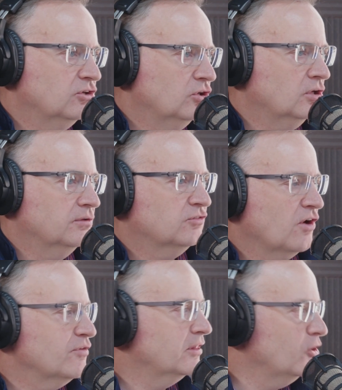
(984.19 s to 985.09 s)
could
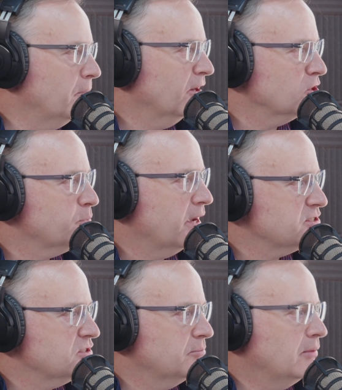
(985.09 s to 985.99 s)
serve a little bigger
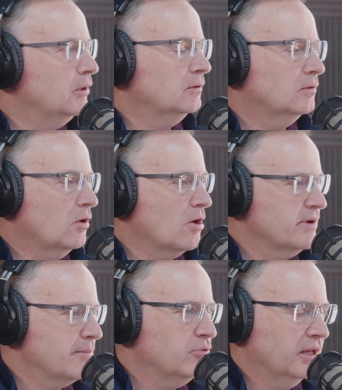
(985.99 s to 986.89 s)
space than maybe our
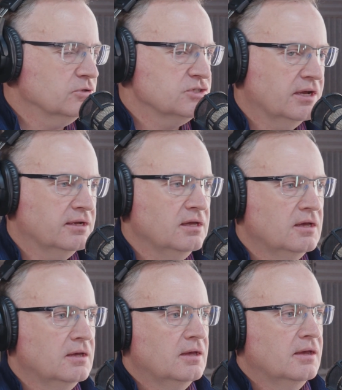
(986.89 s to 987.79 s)
nameplate will say.
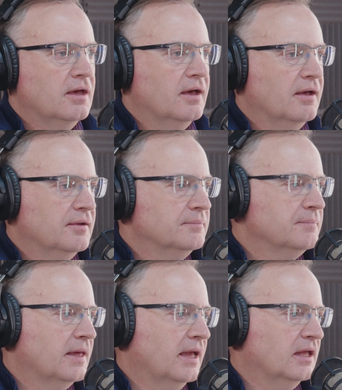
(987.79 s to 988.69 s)

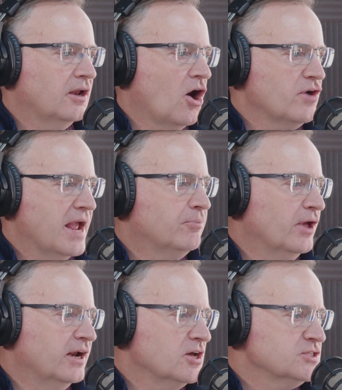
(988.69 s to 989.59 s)
And our
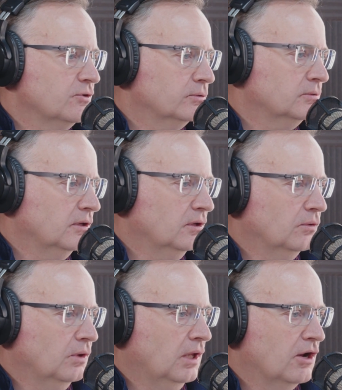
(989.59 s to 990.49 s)
nameplate also,
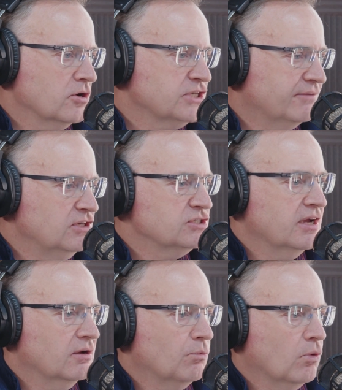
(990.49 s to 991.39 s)
in our safety
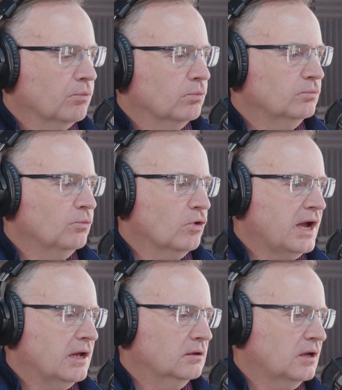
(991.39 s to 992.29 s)
standard, we're
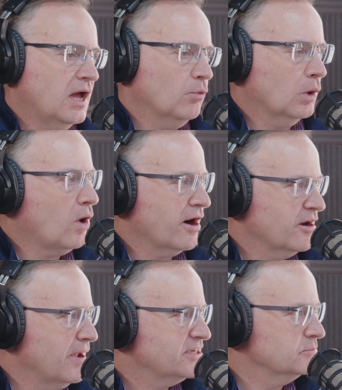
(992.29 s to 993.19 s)
kind of required to
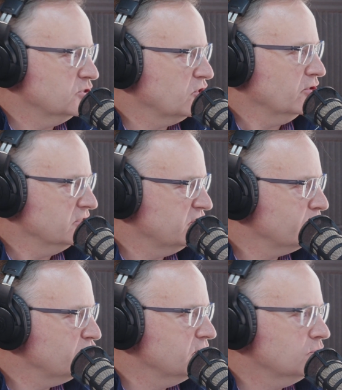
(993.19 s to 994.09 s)
make some certain
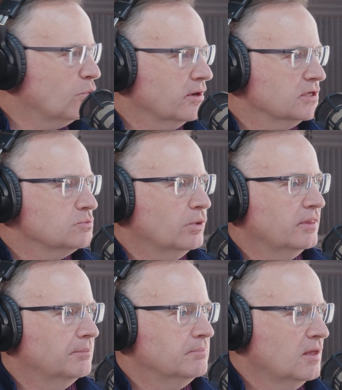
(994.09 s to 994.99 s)
assumptions, whereas when
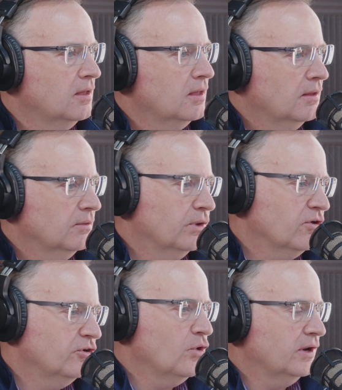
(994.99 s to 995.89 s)

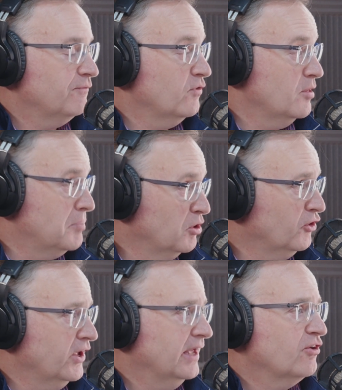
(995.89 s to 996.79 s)
they're doing it for the
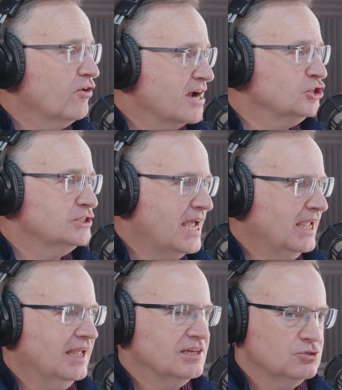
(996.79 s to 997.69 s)
building, they're actually
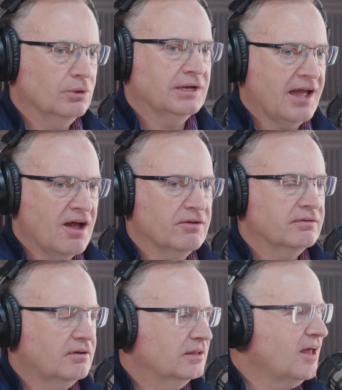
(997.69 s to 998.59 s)
taking into account
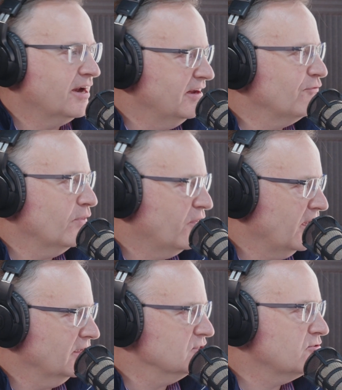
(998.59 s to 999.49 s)
a lot of different
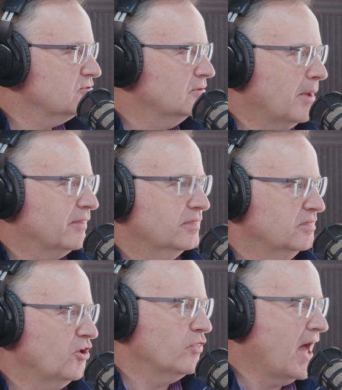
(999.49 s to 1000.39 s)
things about
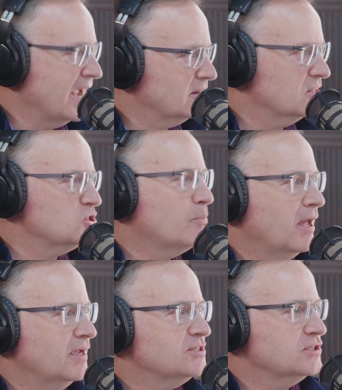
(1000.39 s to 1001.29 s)
the height of the
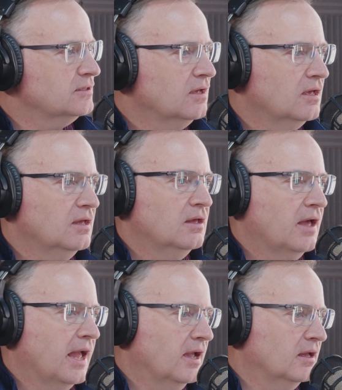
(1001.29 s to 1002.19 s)
space
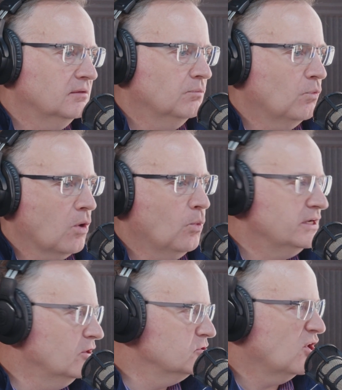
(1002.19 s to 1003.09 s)
and where
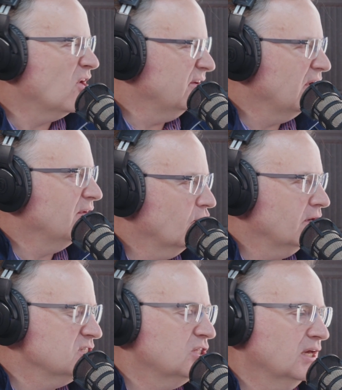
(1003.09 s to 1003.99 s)
windows are and
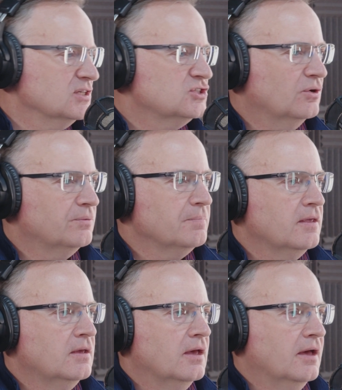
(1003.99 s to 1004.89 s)
various things. So
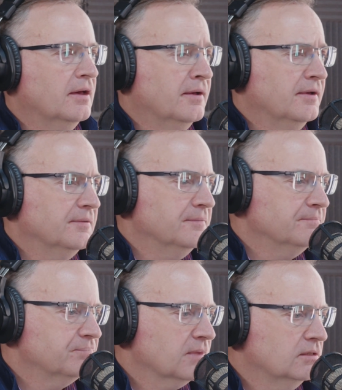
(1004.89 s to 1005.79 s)

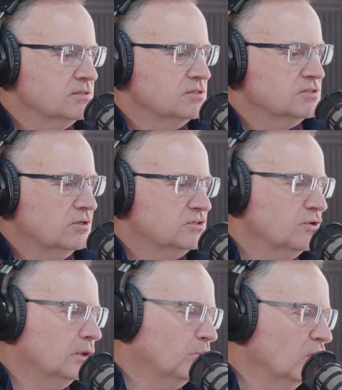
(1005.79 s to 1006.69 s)

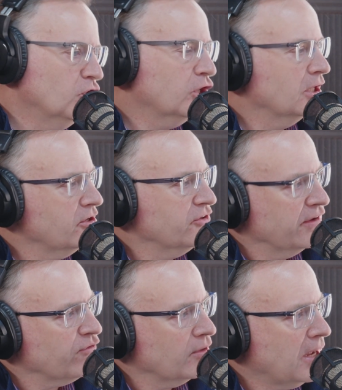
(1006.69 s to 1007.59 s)
it will look a little
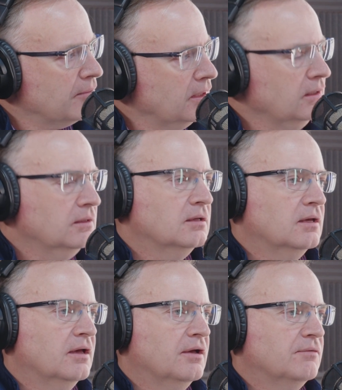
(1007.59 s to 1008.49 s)
different maybe
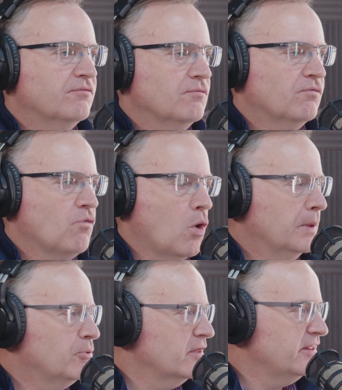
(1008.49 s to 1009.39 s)
what
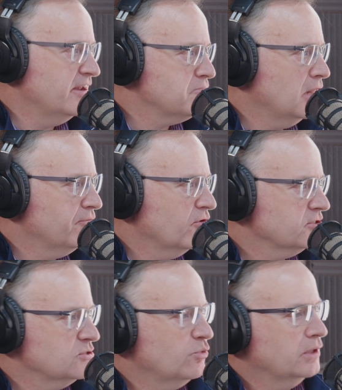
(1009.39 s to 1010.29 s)
we put on the nameplate
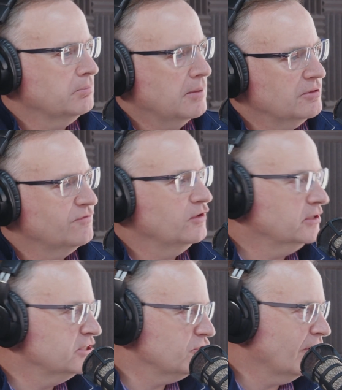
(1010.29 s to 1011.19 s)
versus what maybe the field
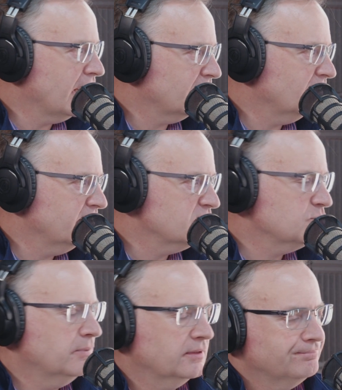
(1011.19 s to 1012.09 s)
engineer calculates,
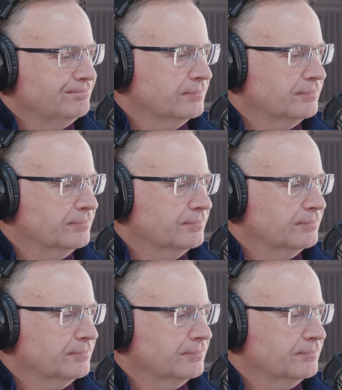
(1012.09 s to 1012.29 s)
but.